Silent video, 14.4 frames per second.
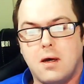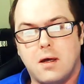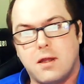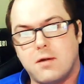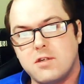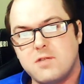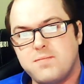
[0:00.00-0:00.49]

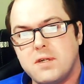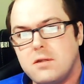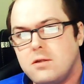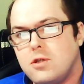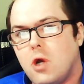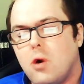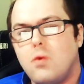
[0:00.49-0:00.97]
There has
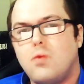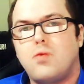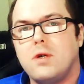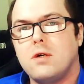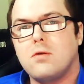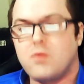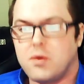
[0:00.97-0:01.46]
been no
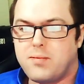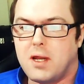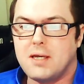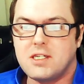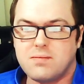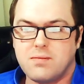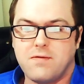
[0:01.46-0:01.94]
real
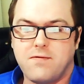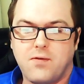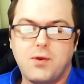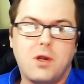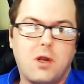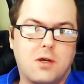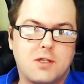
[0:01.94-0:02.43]
replacement for
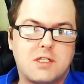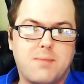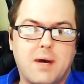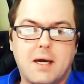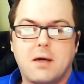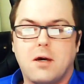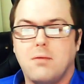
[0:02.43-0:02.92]
the lost
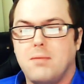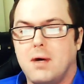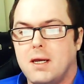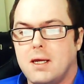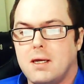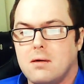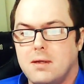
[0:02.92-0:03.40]
tobacco
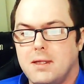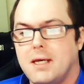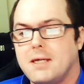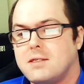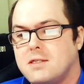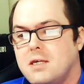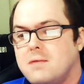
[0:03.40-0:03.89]
money,
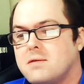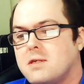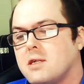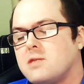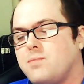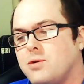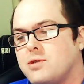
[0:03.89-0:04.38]
unless teams get
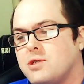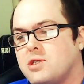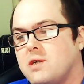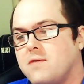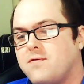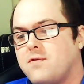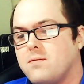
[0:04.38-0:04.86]

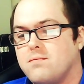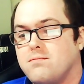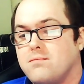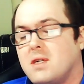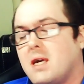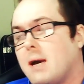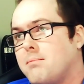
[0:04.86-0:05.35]
sponsorship from
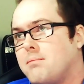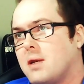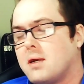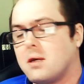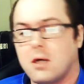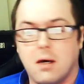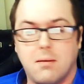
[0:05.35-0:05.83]

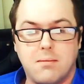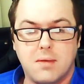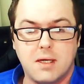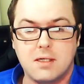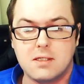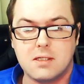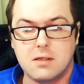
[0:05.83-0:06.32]
gambling
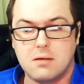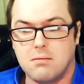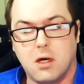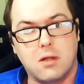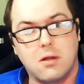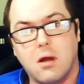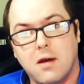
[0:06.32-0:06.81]
companies, and
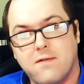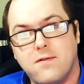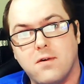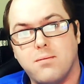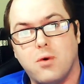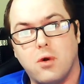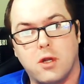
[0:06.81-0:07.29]
unlike
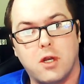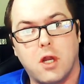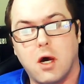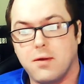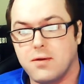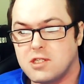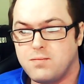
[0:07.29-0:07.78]
football and
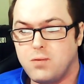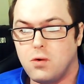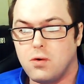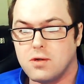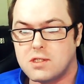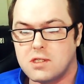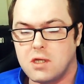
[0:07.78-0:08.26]
other
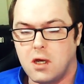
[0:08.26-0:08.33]
sports,